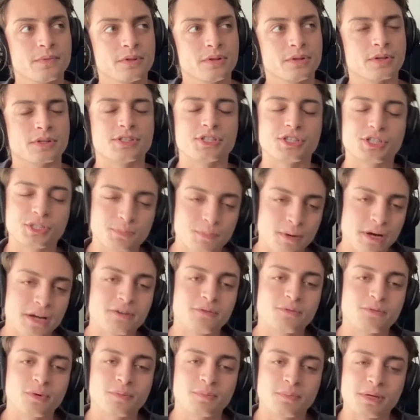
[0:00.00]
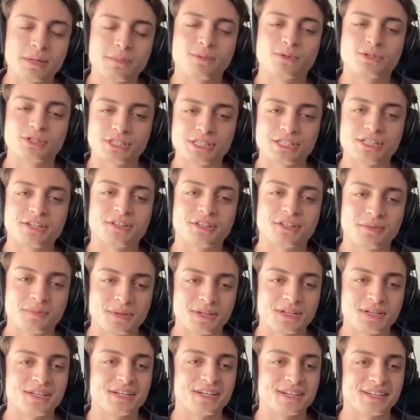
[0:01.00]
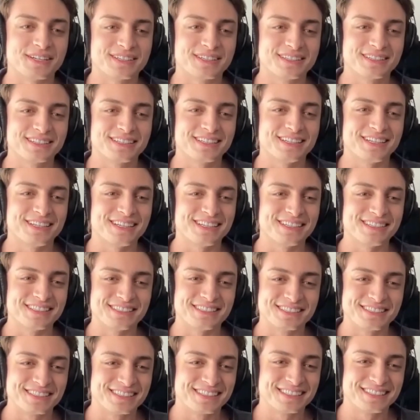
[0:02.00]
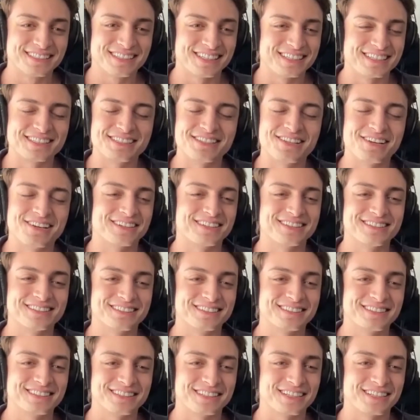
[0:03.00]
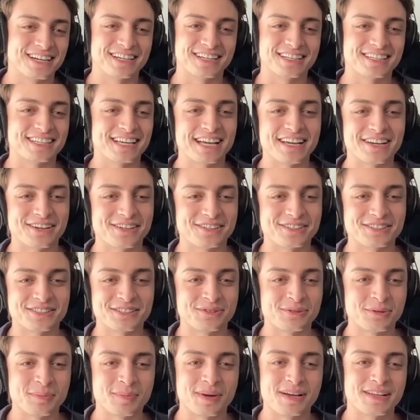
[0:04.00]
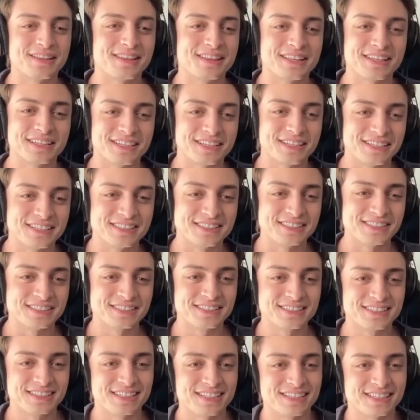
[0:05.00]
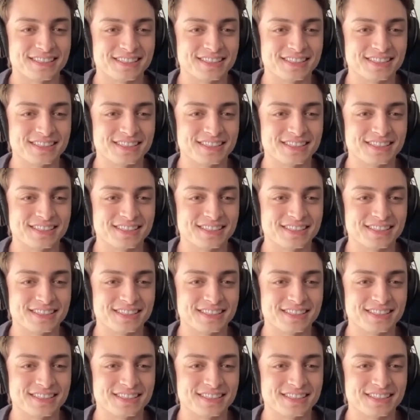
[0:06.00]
despite what people see on the media, it is it's not the kind of chaos that we might think it is. It's